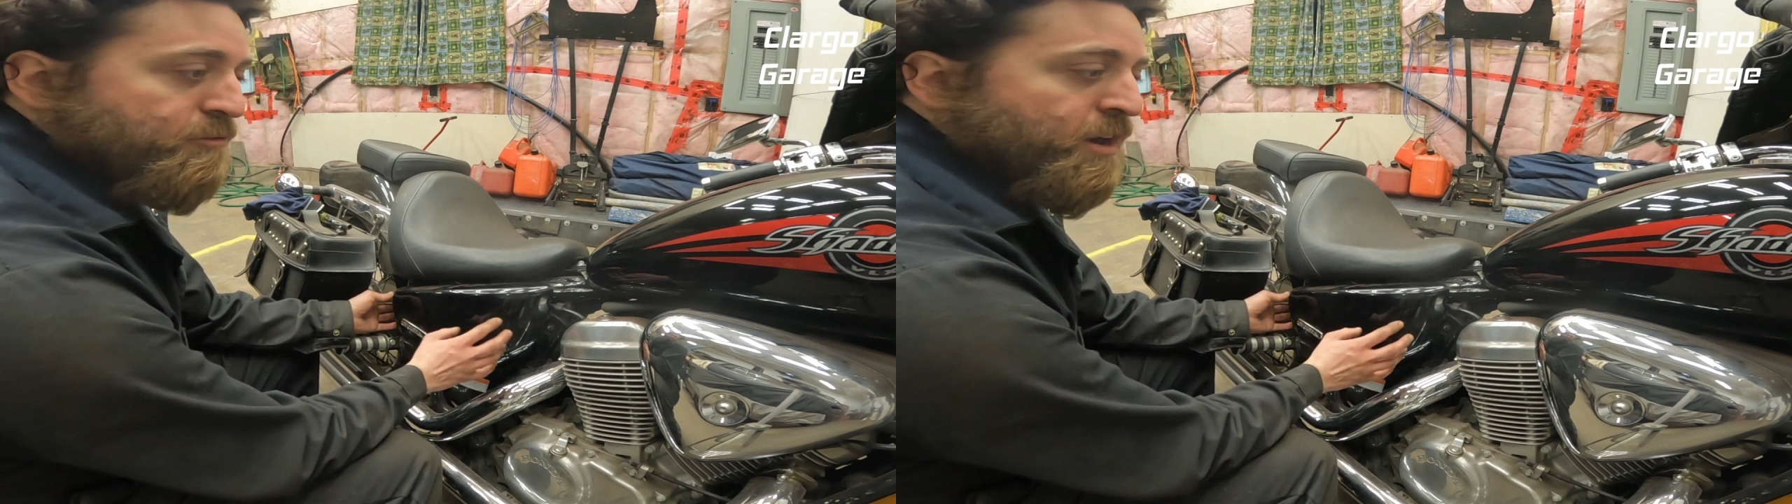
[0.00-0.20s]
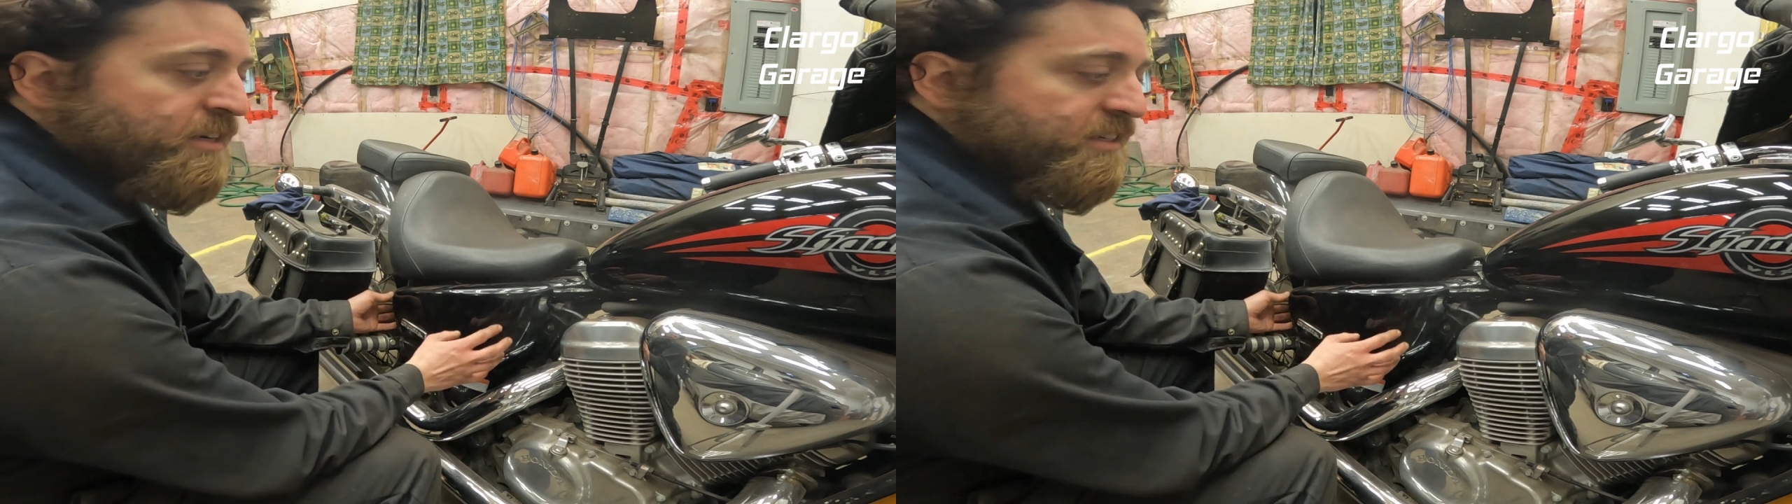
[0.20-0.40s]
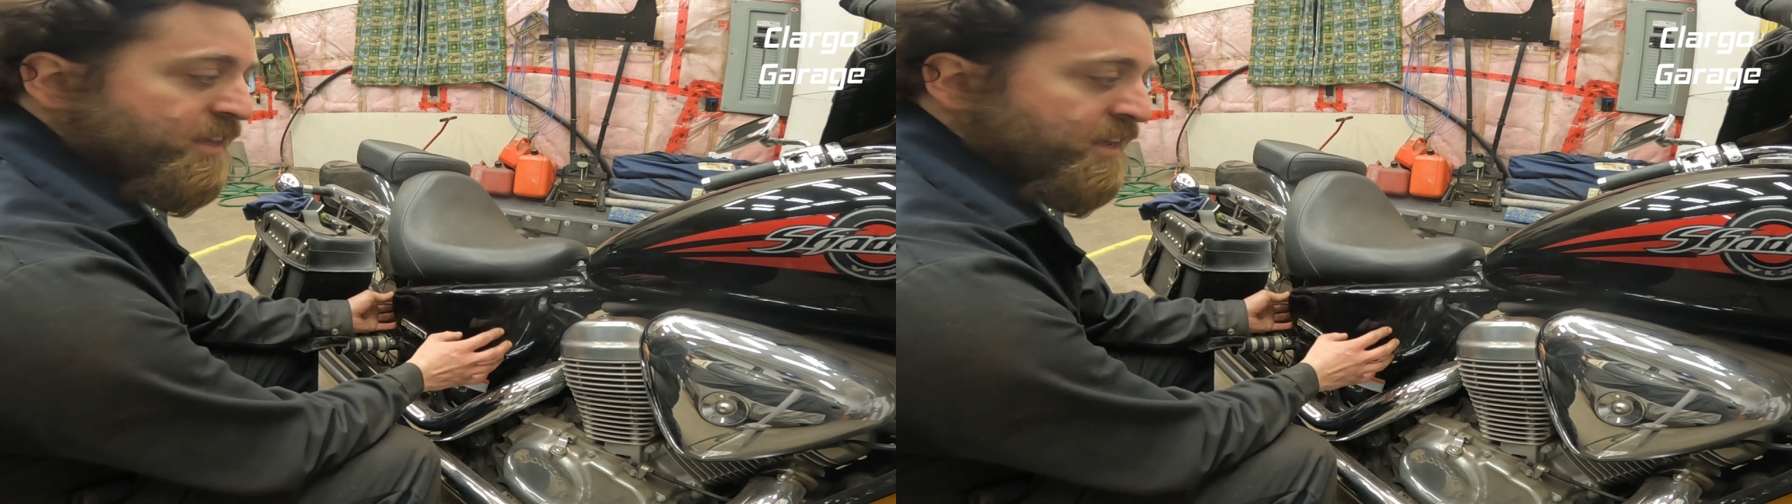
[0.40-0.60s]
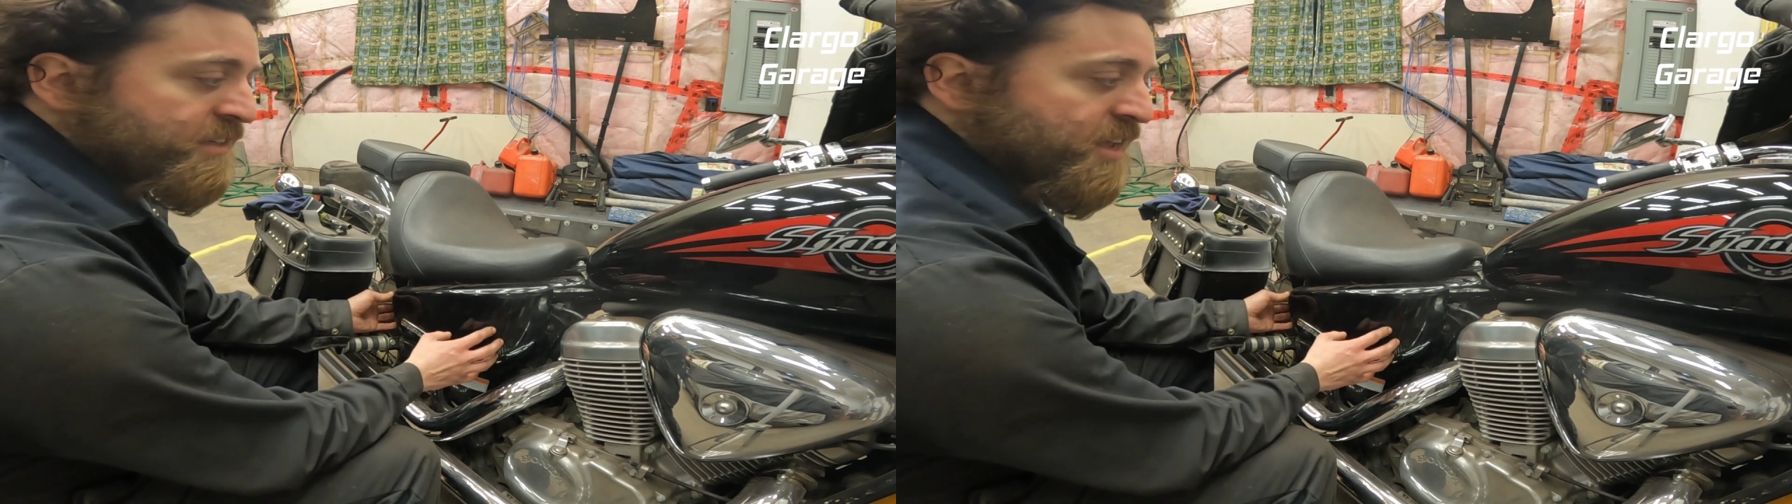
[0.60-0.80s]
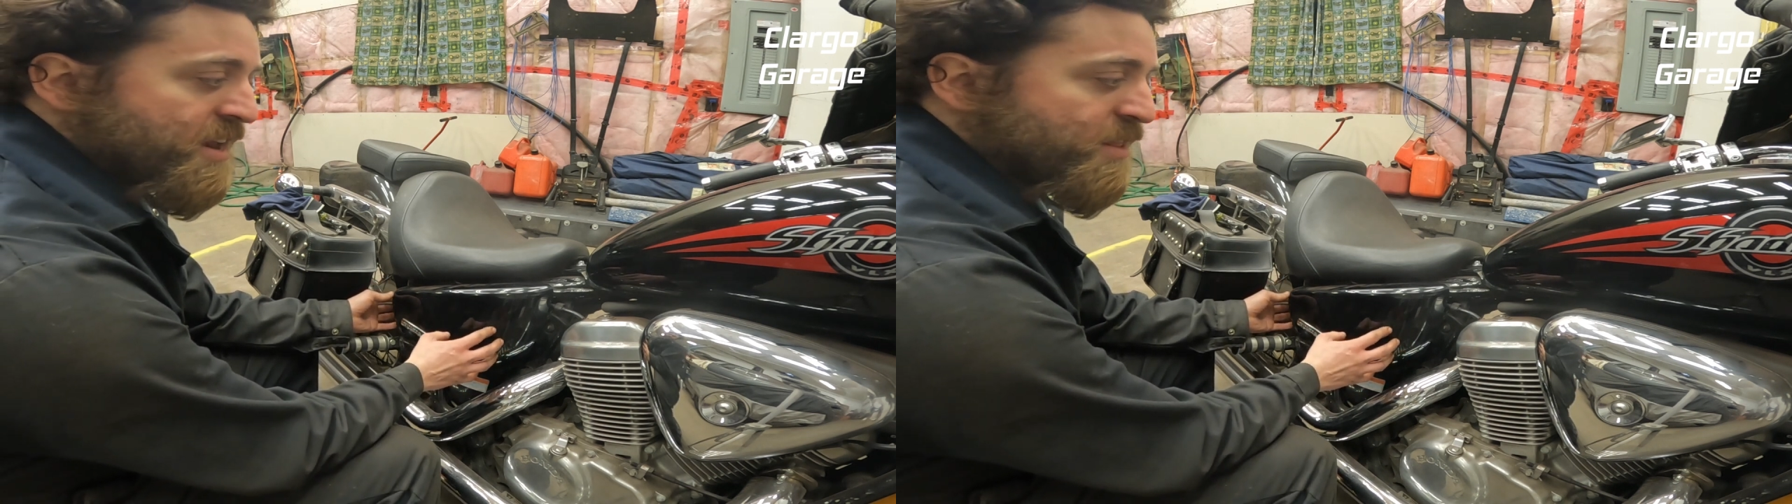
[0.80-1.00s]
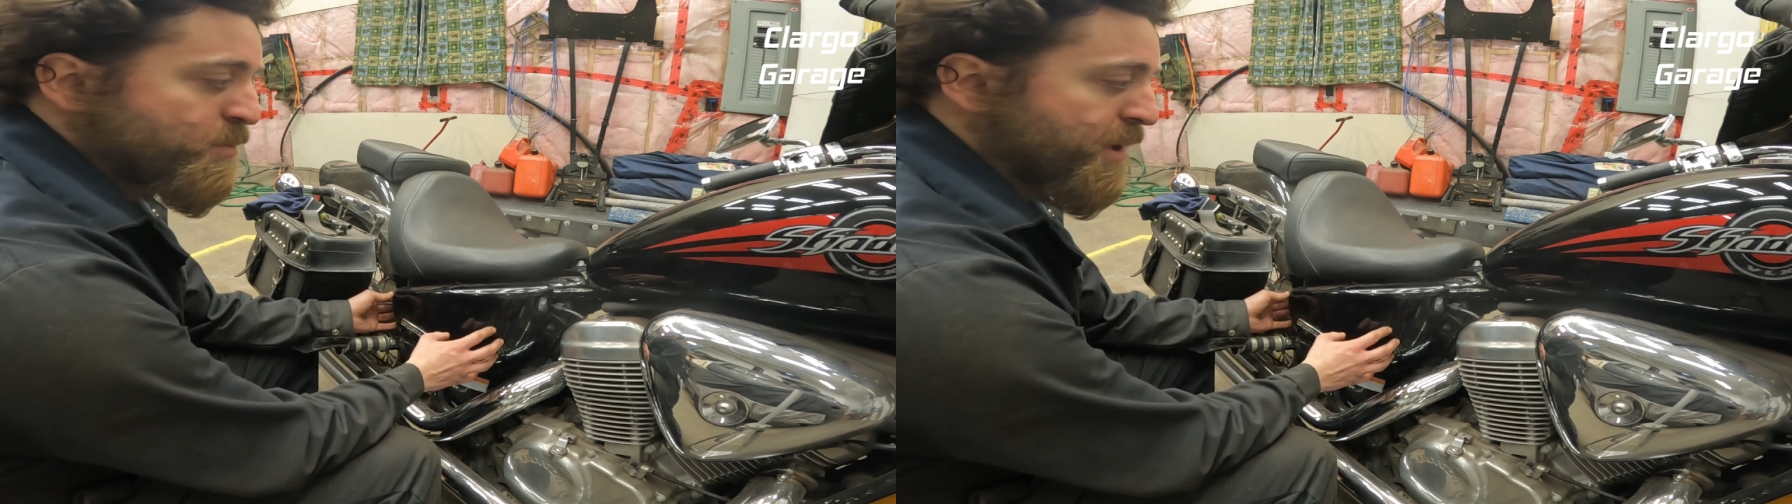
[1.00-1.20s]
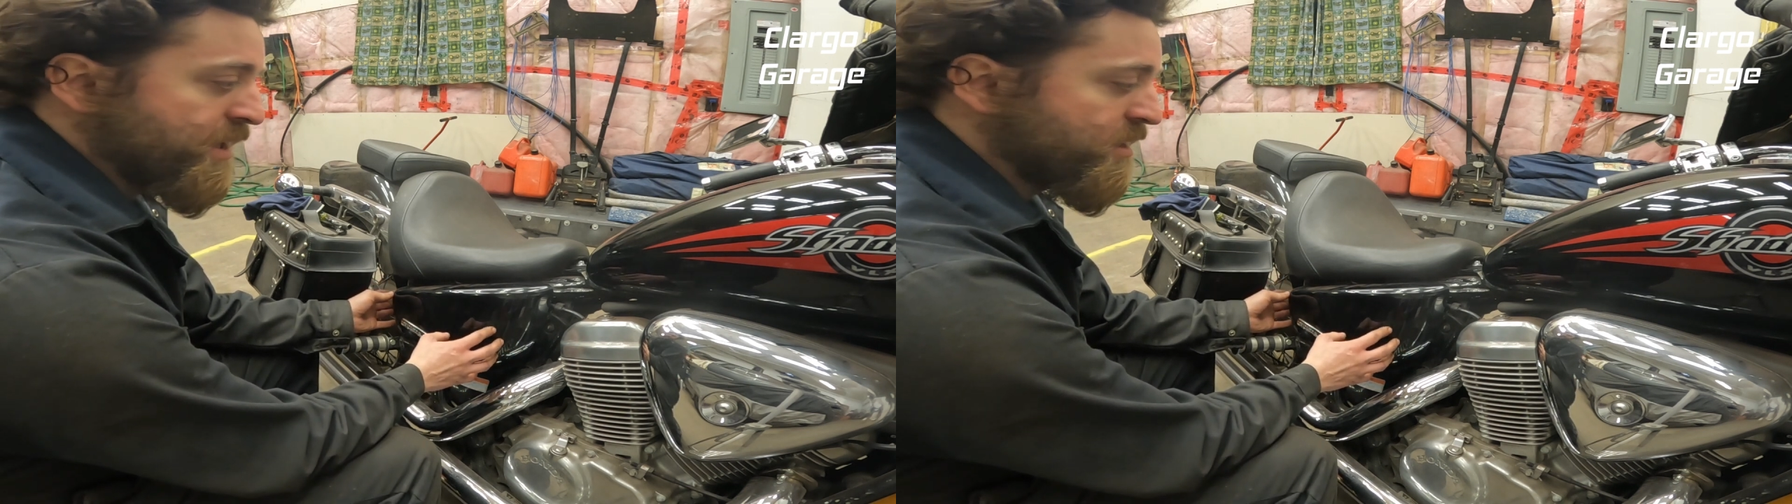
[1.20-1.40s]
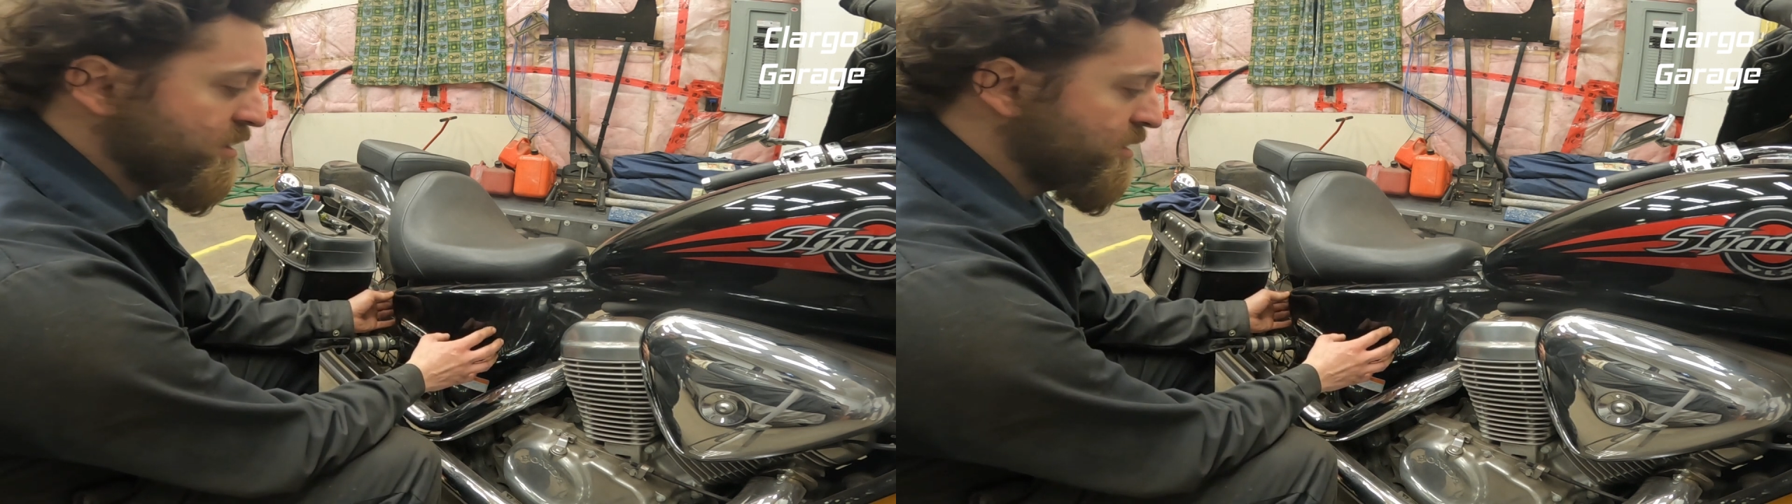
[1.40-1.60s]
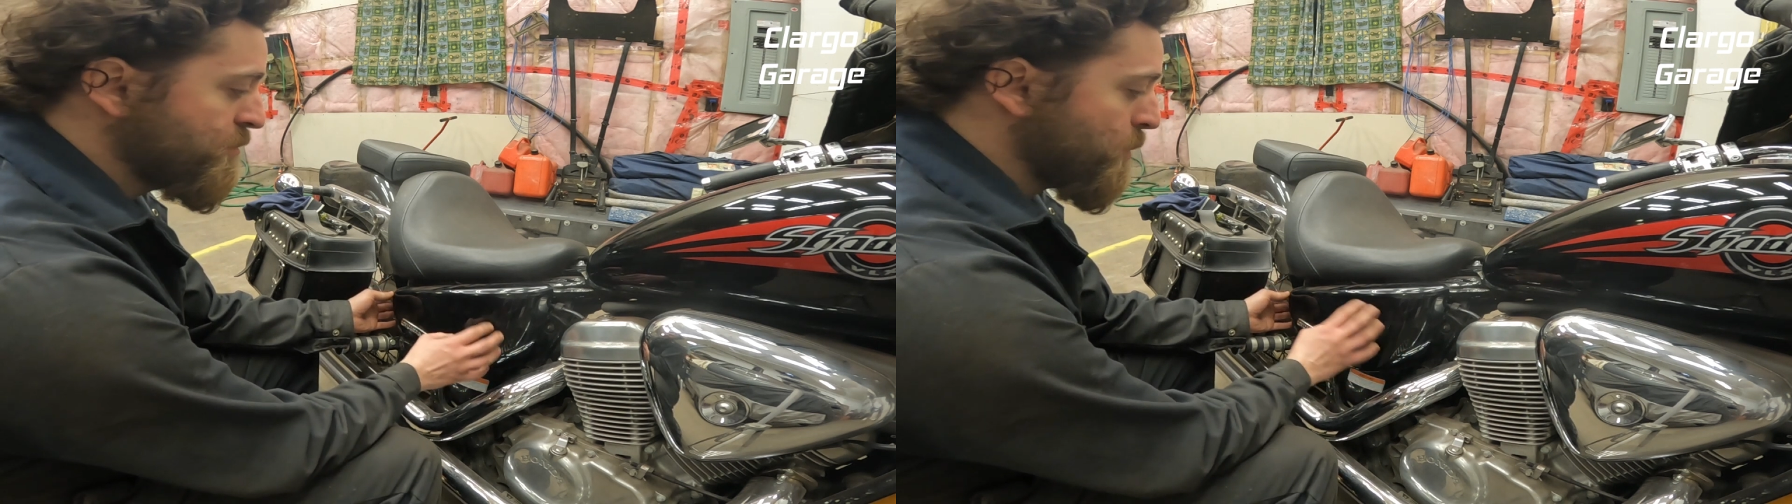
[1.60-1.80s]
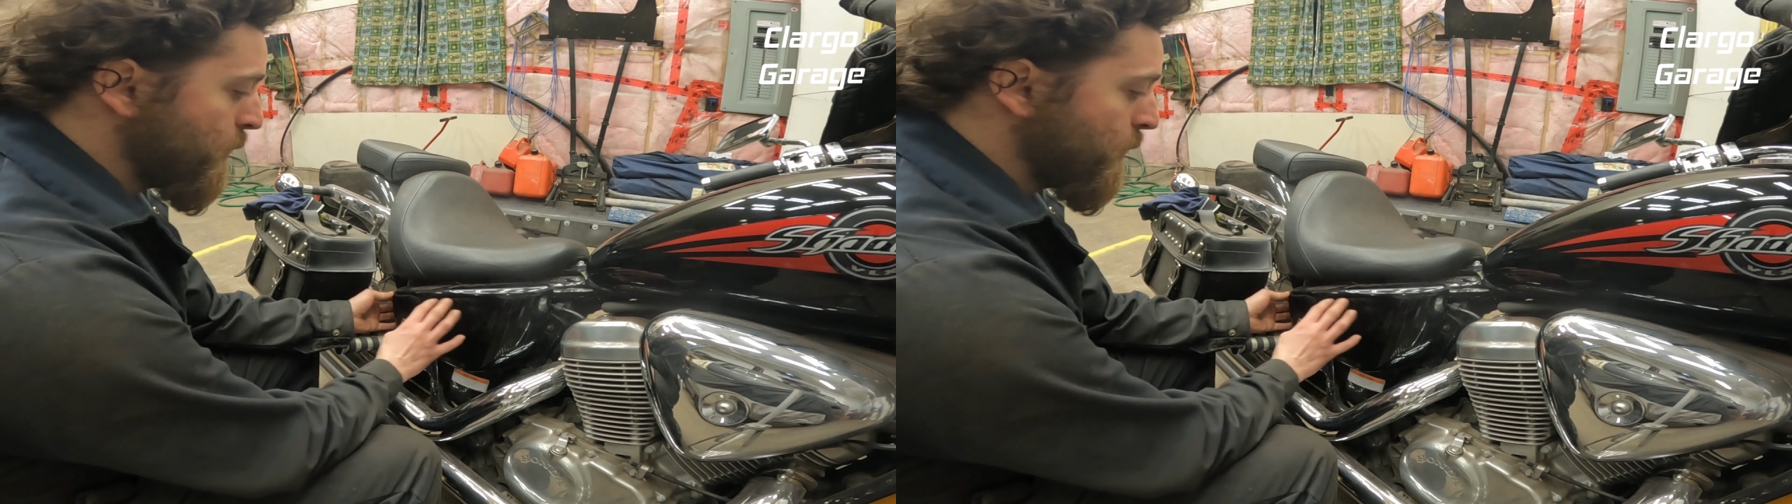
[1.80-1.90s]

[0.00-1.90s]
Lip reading: right hand side of the bike,